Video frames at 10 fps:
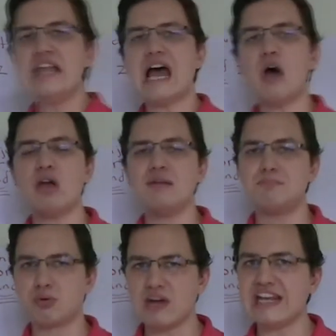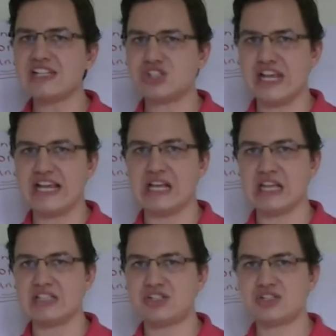Now in British
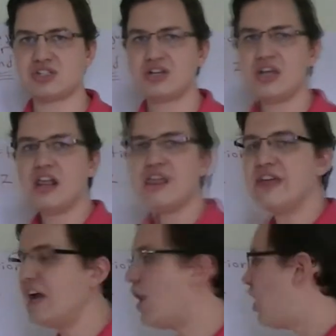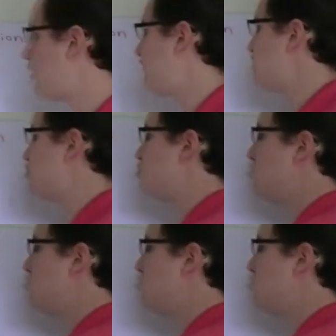English, they often do